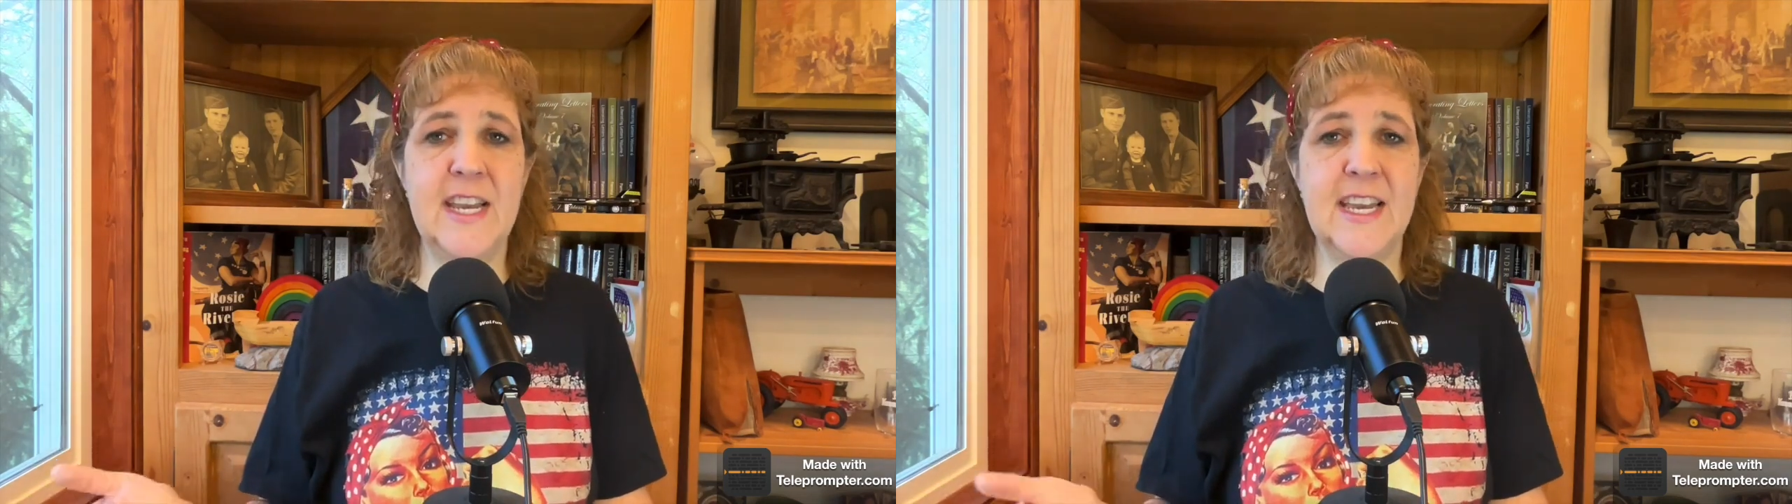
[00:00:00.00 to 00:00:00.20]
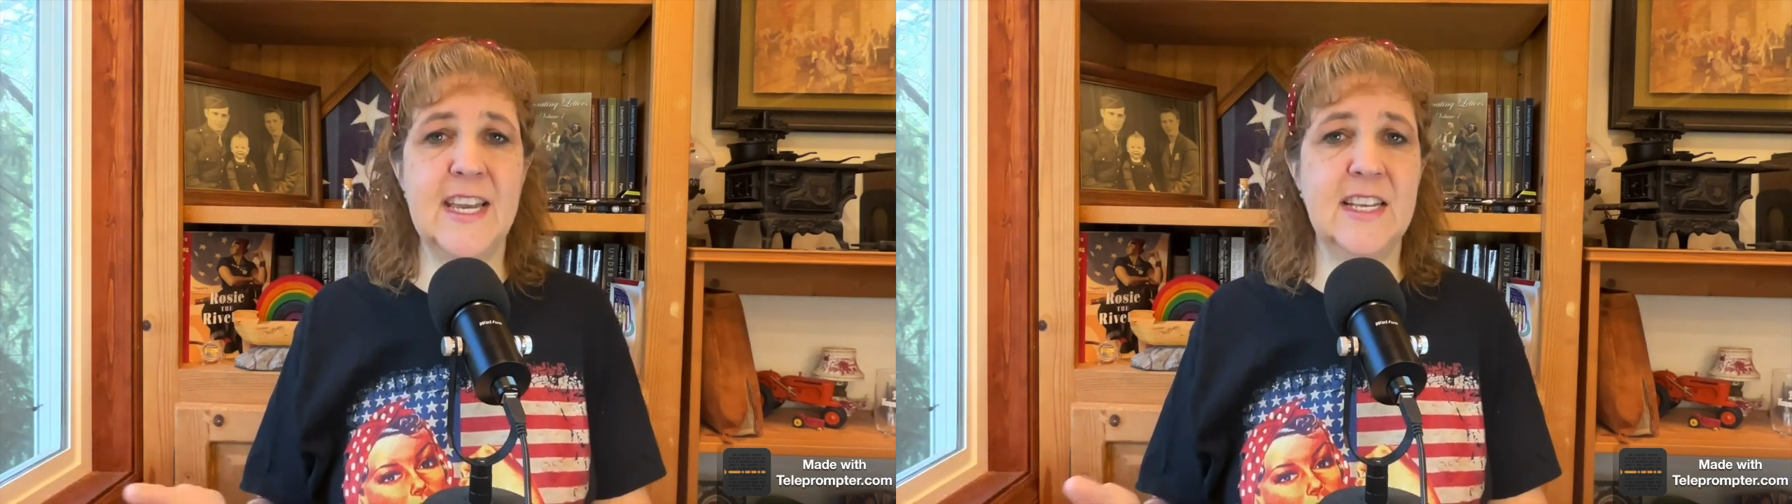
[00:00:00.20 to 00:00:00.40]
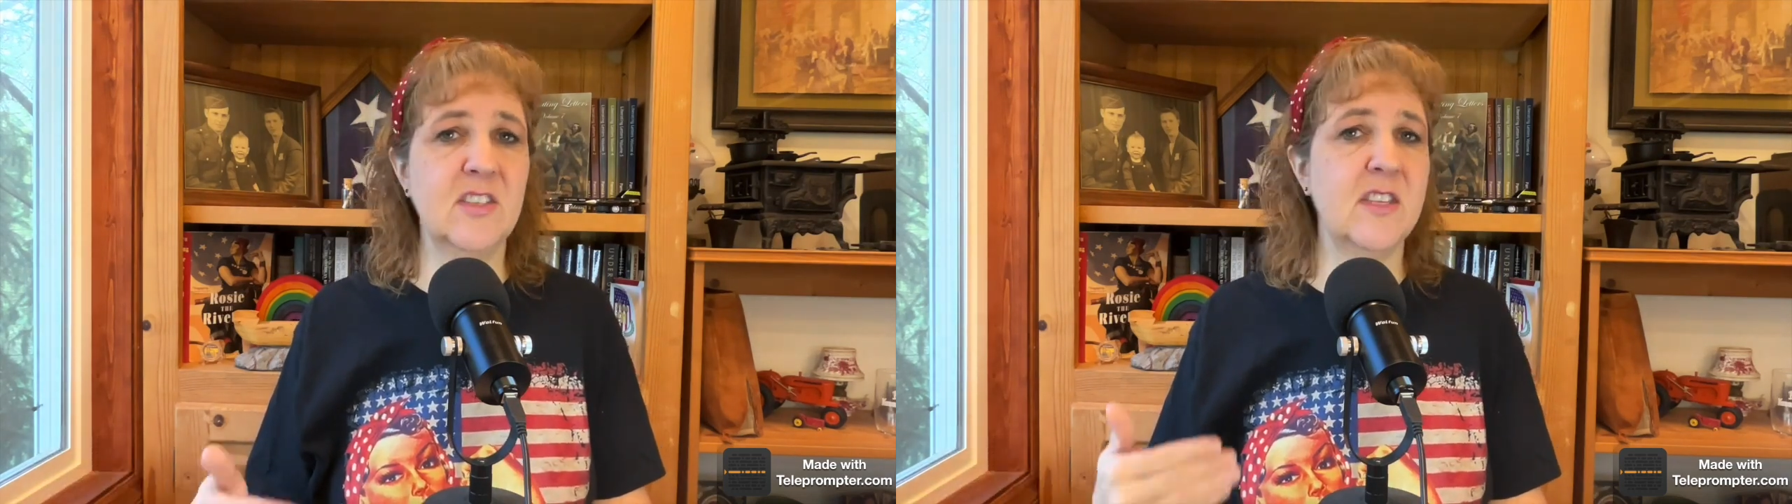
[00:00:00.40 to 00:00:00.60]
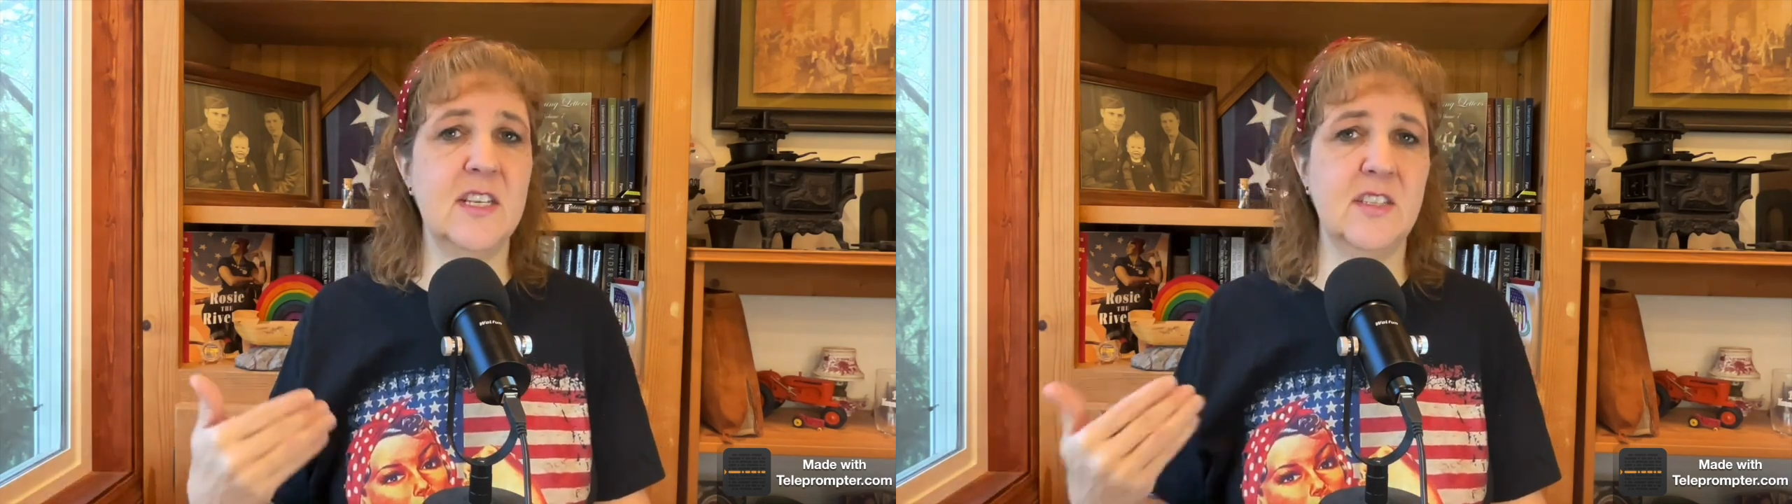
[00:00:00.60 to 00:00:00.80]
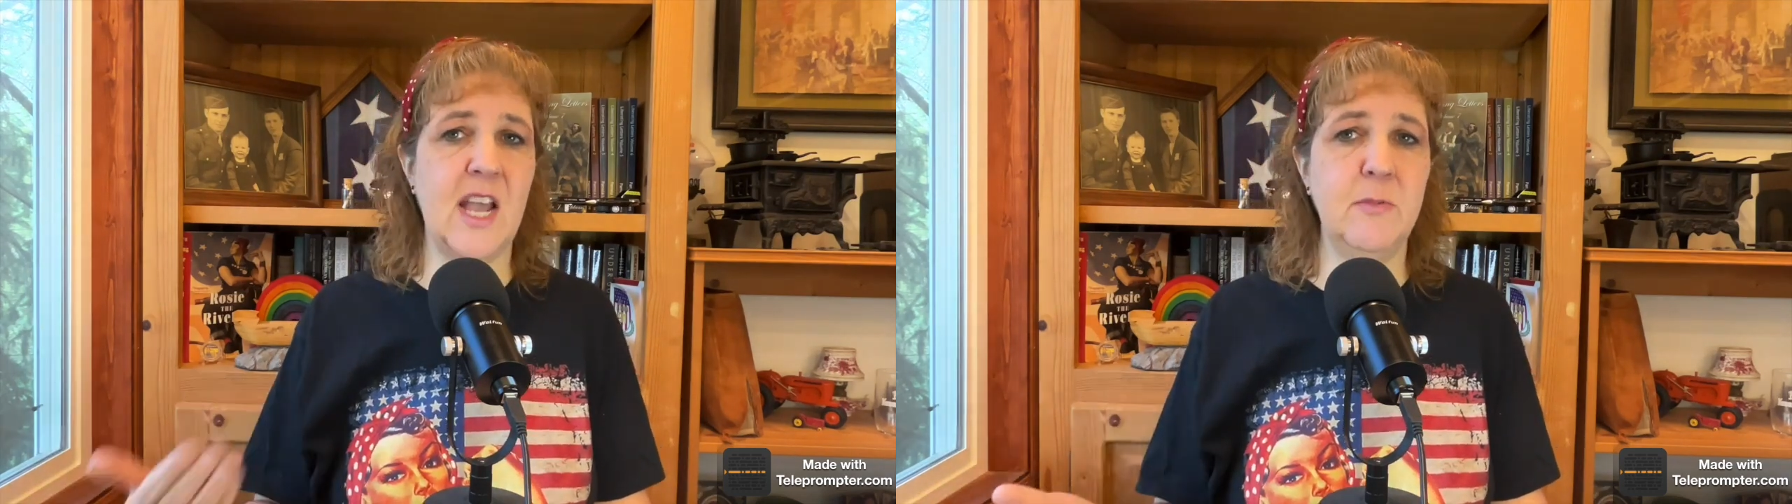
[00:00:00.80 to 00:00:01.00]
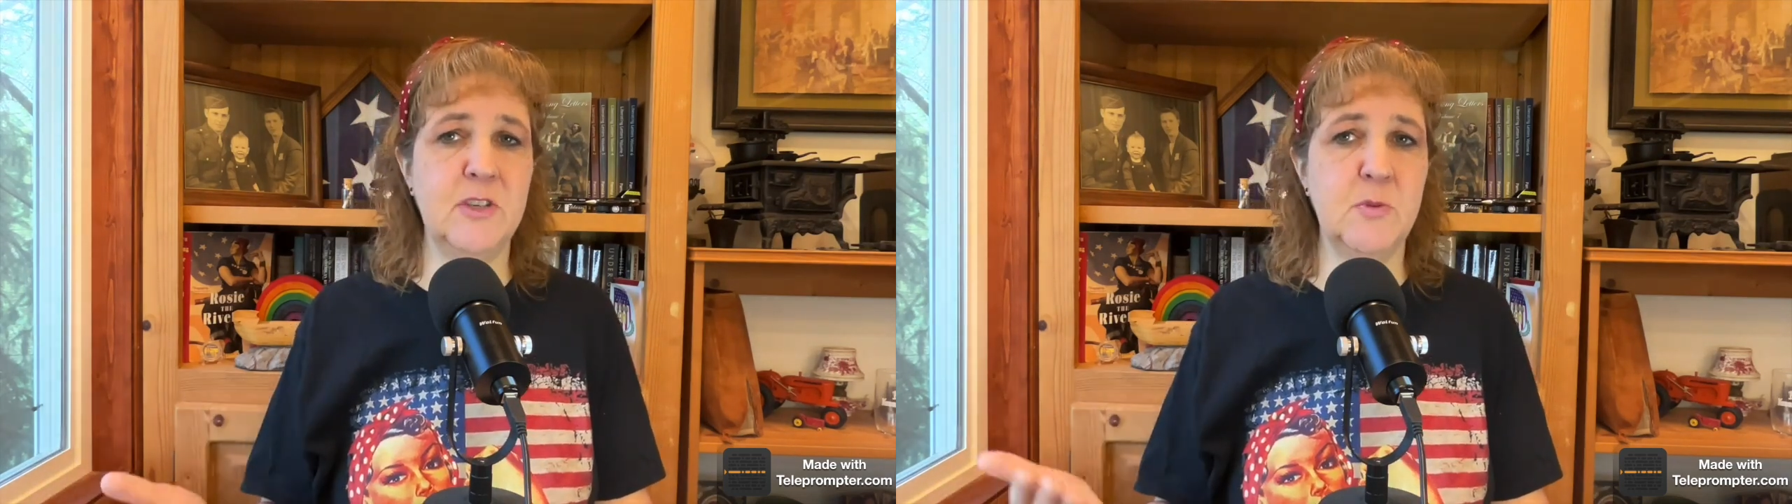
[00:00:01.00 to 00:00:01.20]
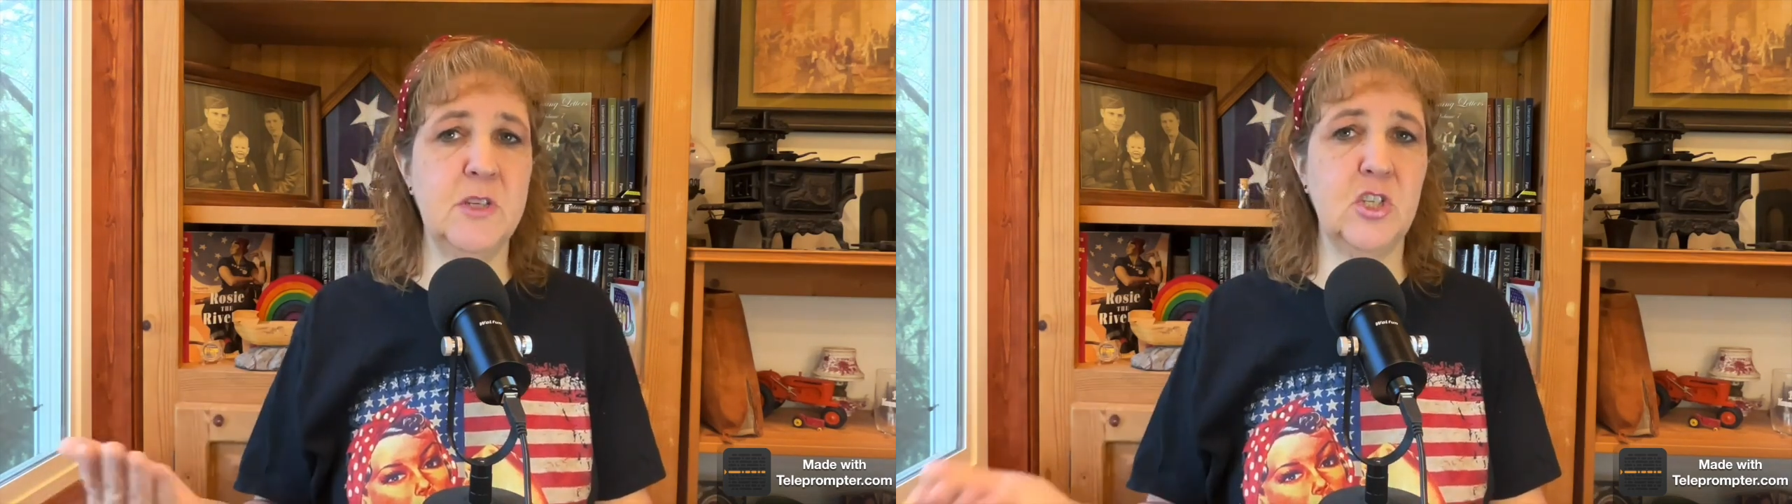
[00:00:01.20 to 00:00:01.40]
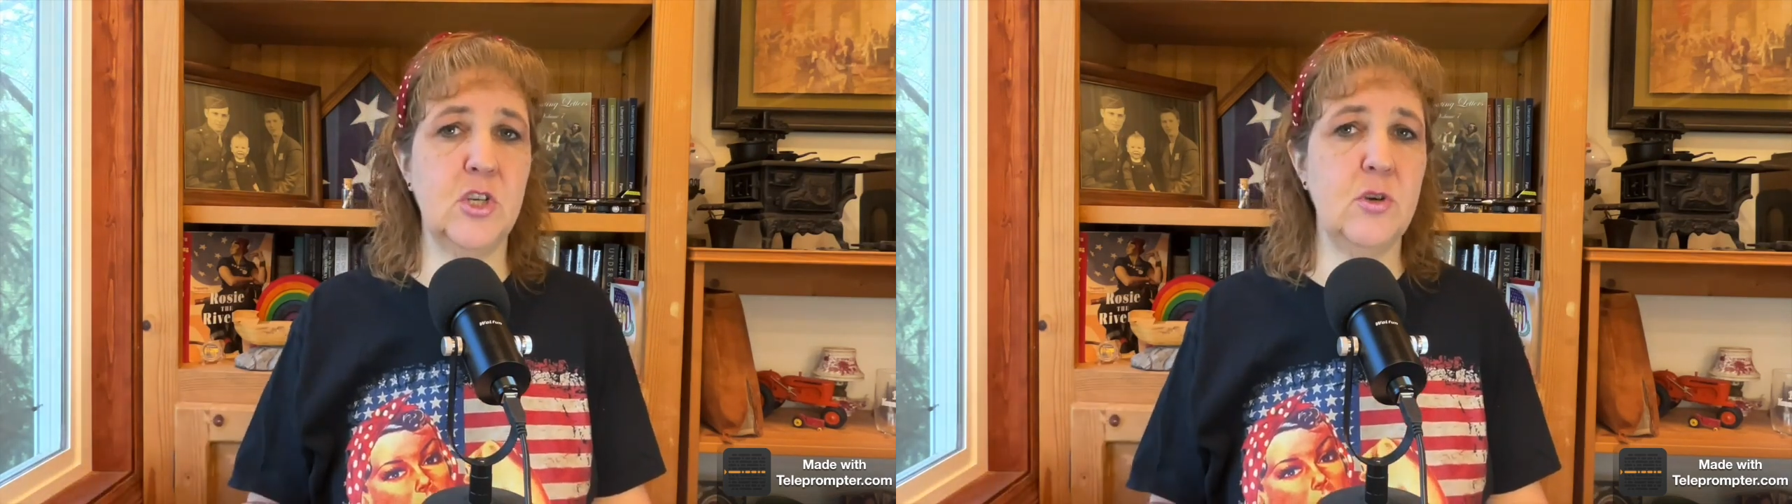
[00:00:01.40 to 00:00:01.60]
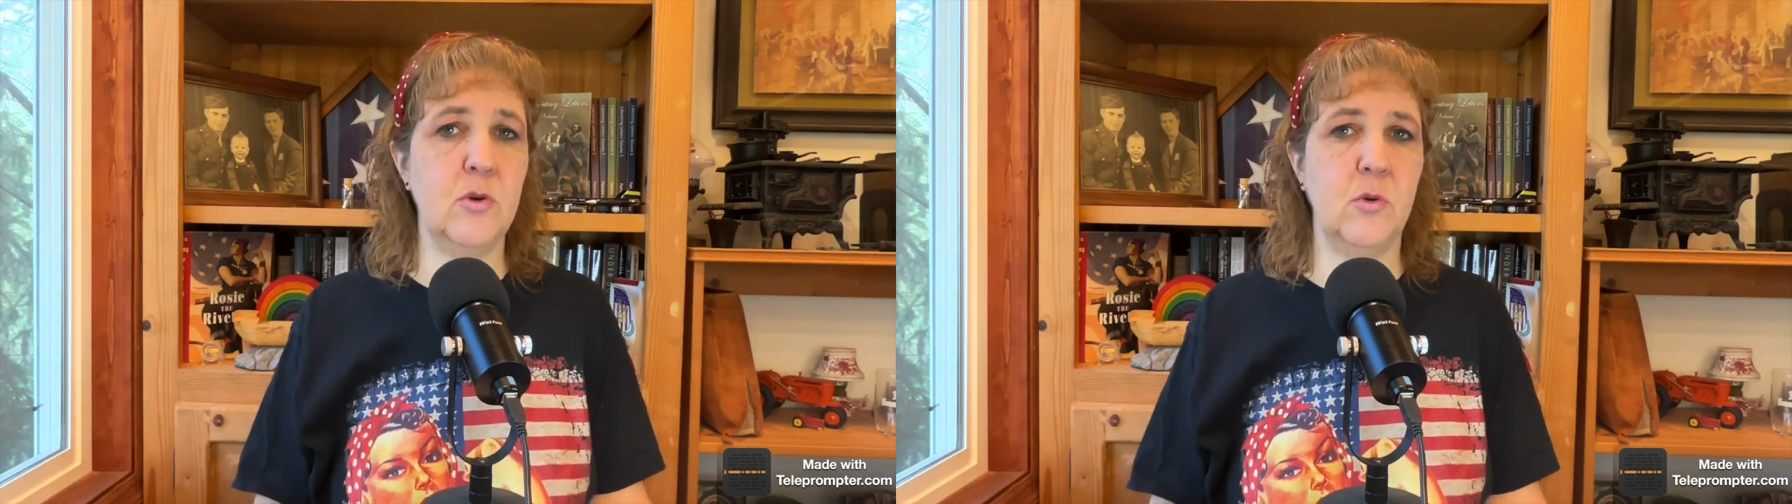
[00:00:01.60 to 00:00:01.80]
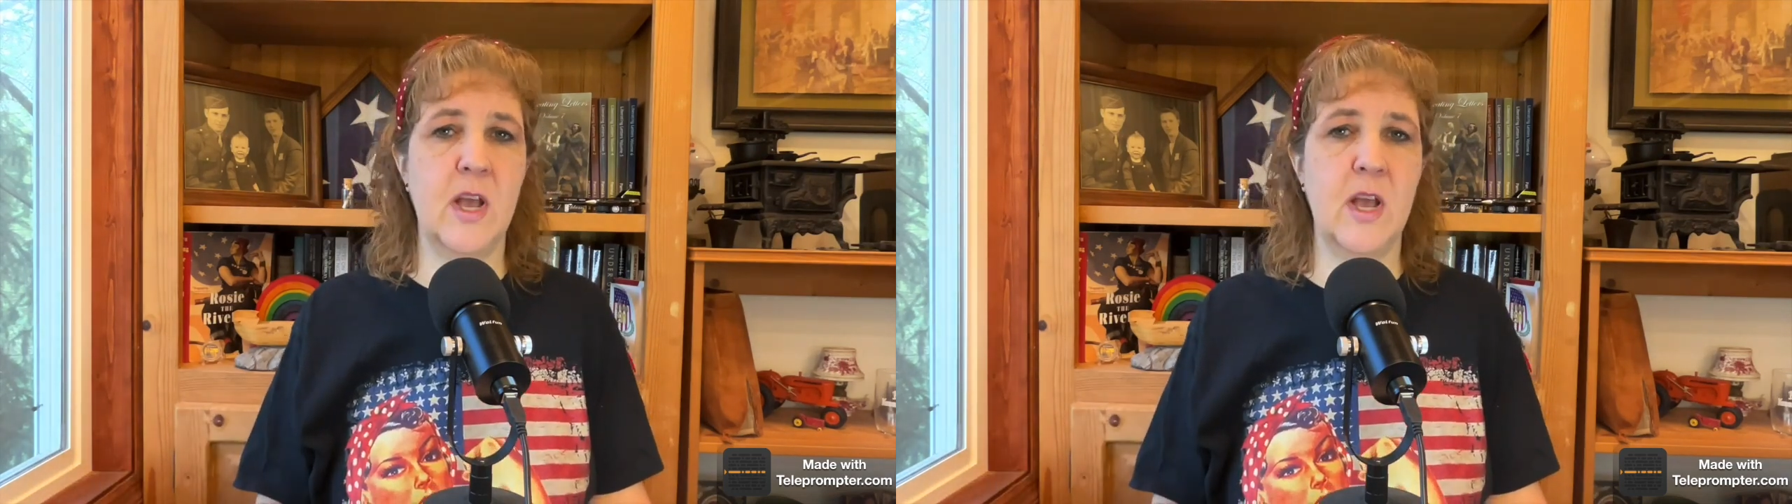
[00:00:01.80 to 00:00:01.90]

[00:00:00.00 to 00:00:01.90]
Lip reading: against the establishment too,